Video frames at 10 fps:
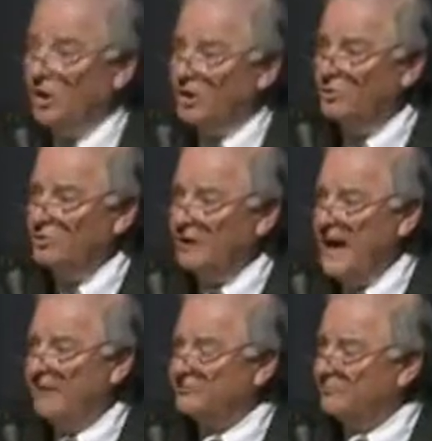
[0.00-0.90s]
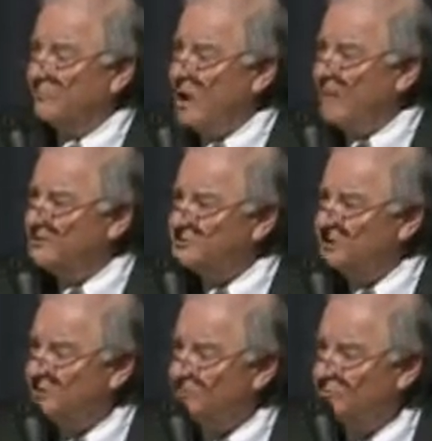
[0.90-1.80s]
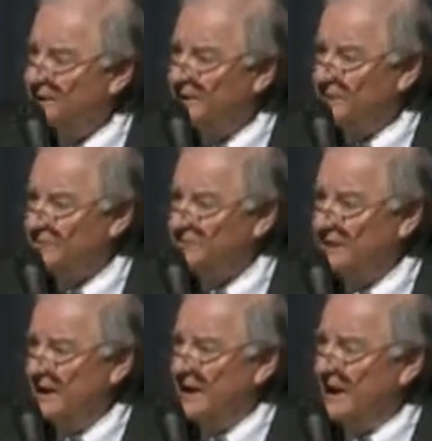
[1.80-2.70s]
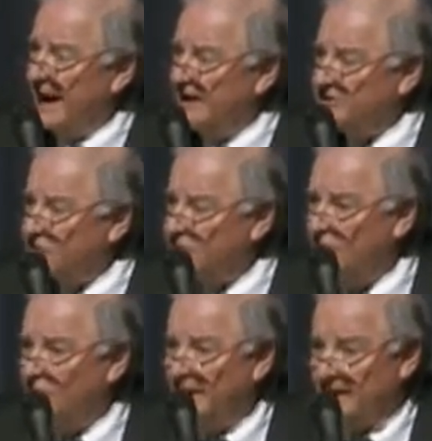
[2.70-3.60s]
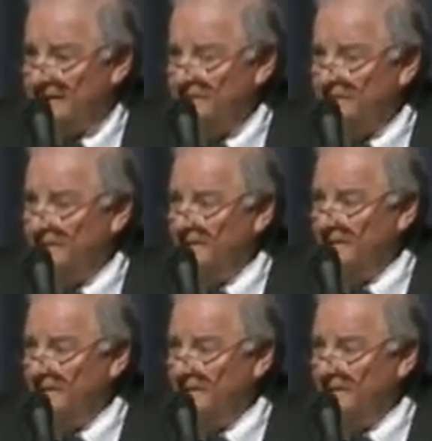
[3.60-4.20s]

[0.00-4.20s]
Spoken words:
who left promising careers as attorneys,